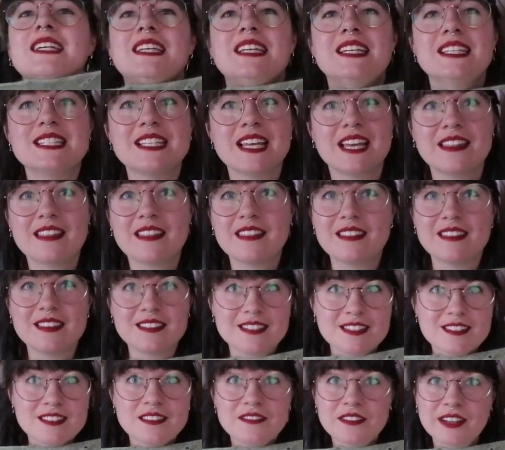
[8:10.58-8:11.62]
can say that
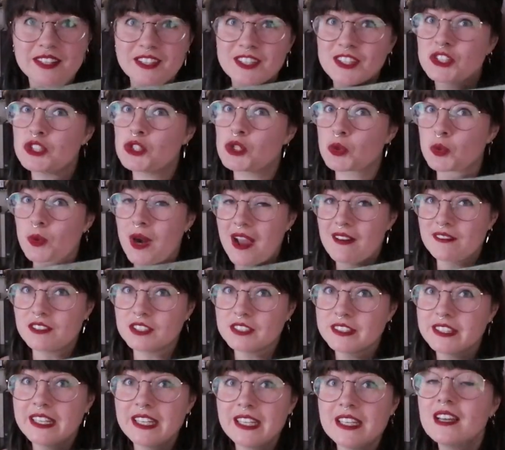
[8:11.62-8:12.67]
this is a very good
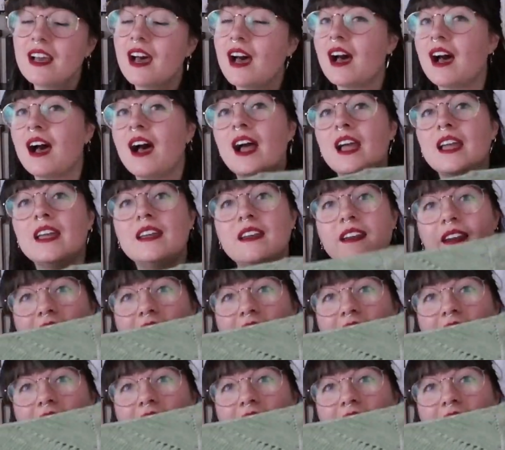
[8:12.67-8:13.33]
travel knit. I